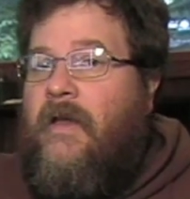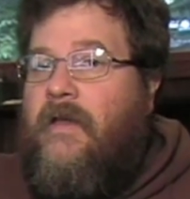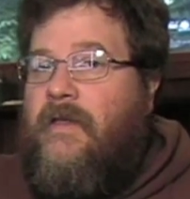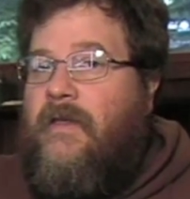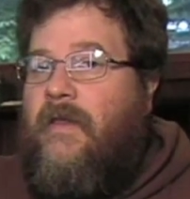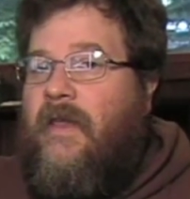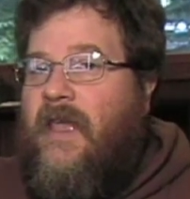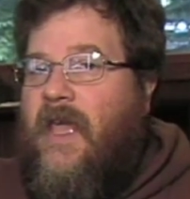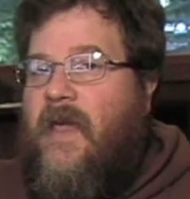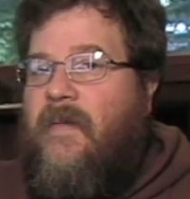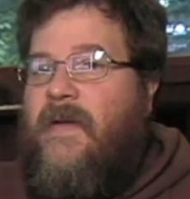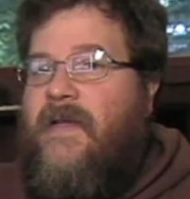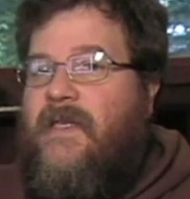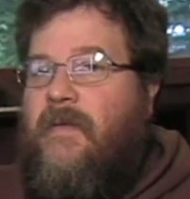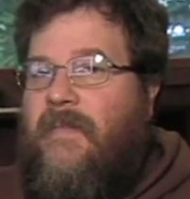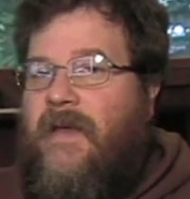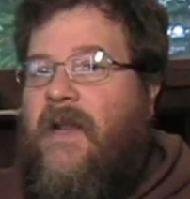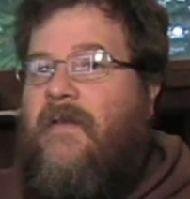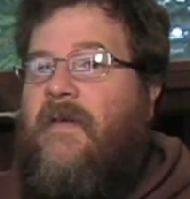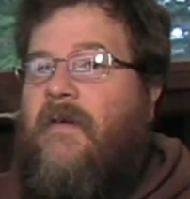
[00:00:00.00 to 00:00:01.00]
So the game has
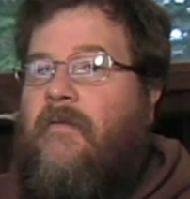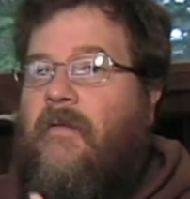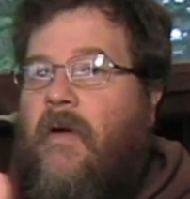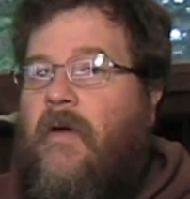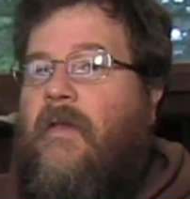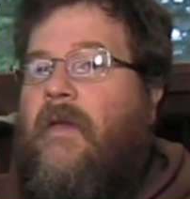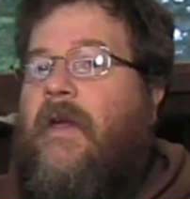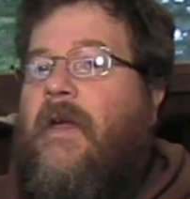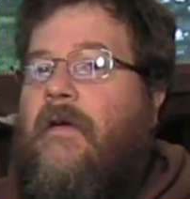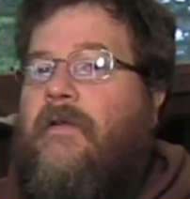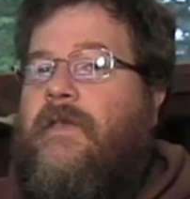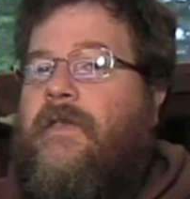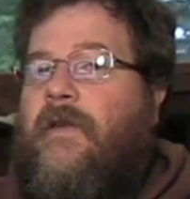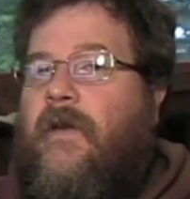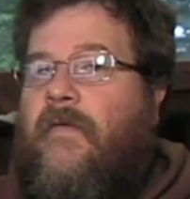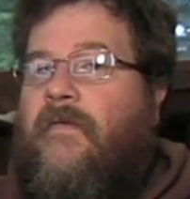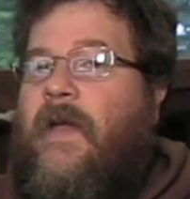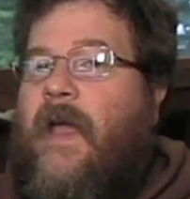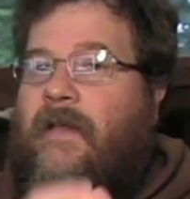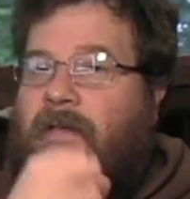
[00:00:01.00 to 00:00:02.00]
a bit of a roller
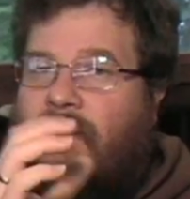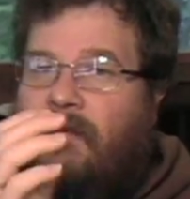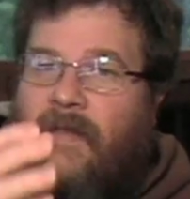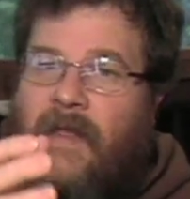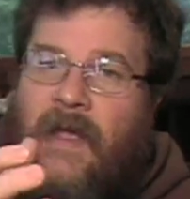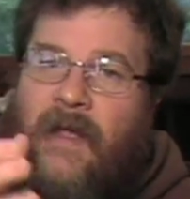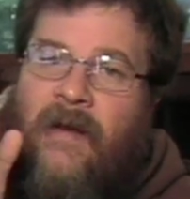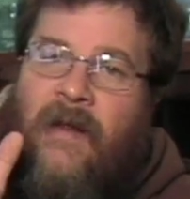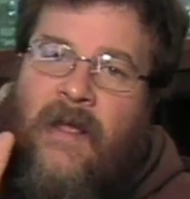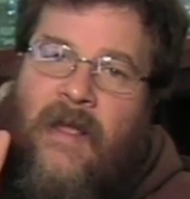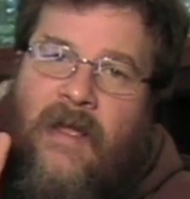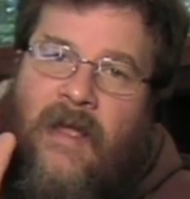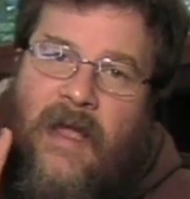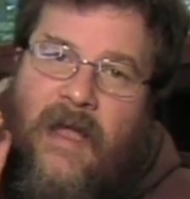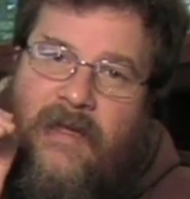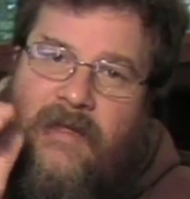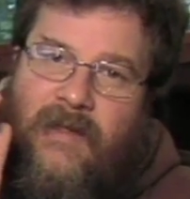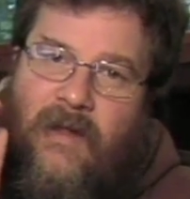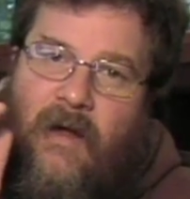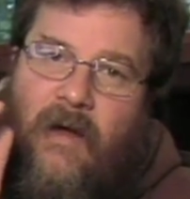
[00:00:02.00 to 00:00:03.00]
coaster effect in that
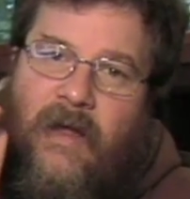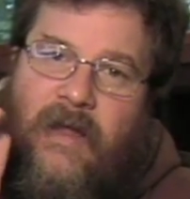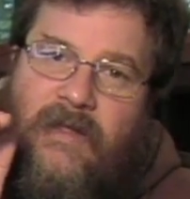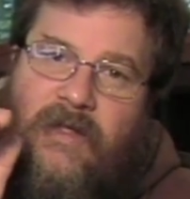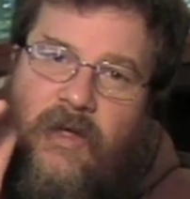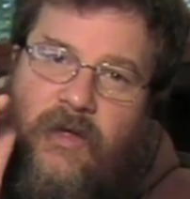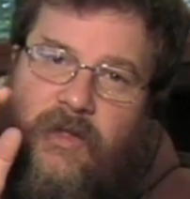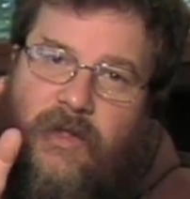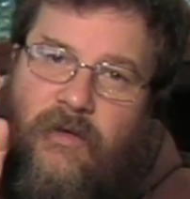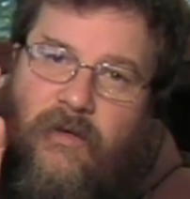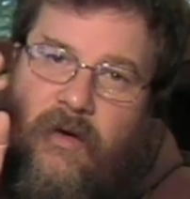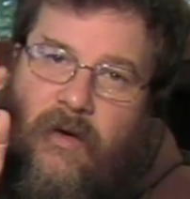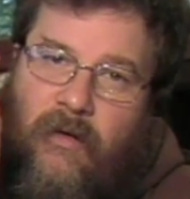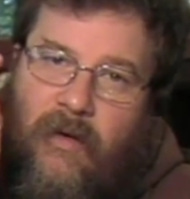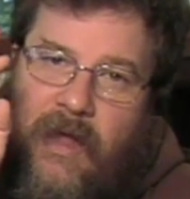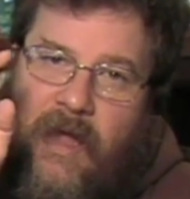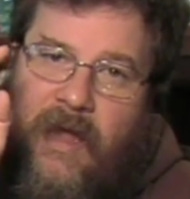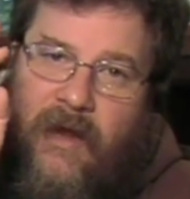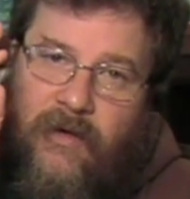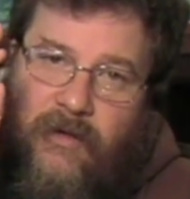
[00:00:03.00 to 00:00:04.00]
as long as you're doing
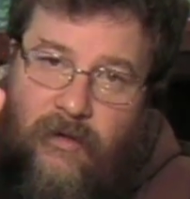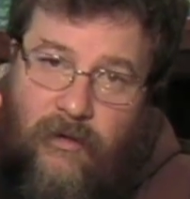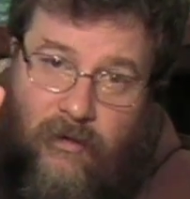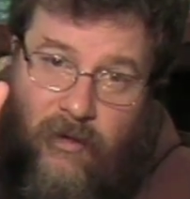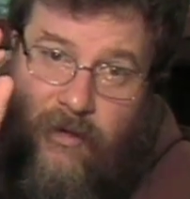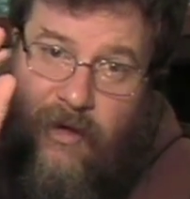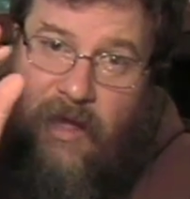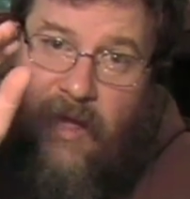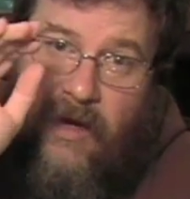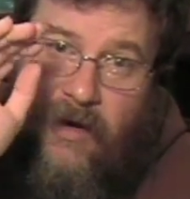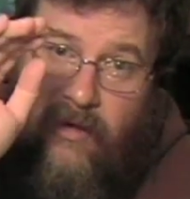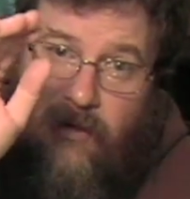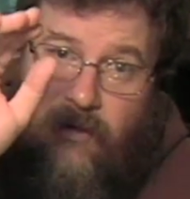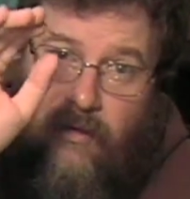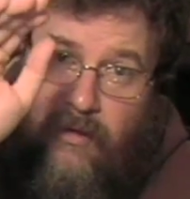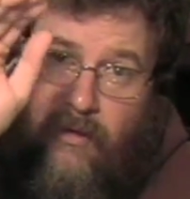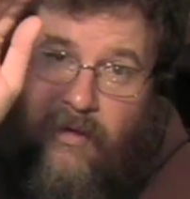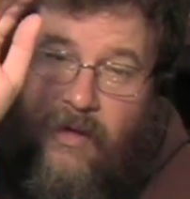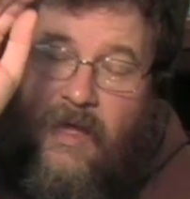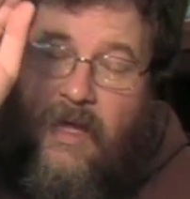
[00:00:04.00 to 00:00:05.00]
okay, you're doing okay, you're
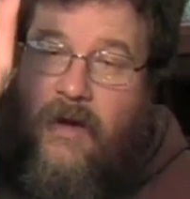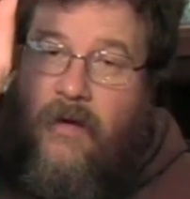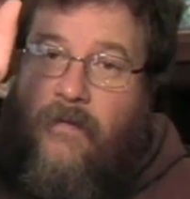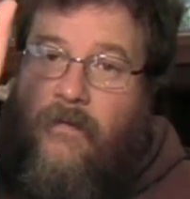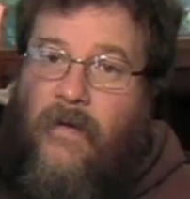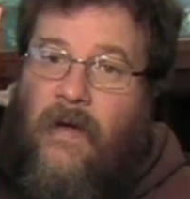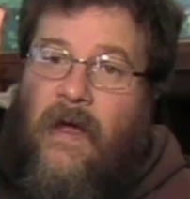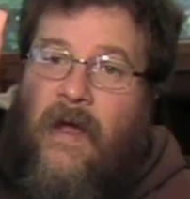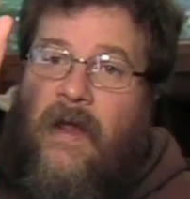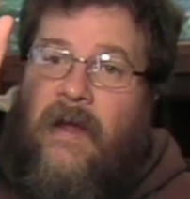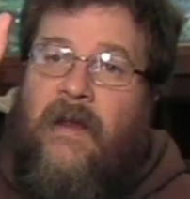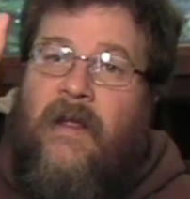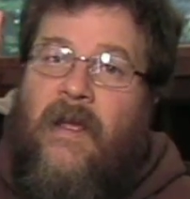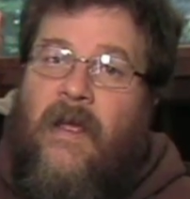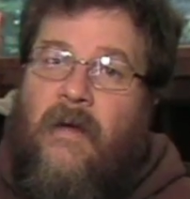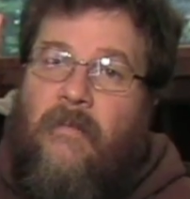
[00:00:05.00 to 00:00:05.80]
doing okay, you're fine.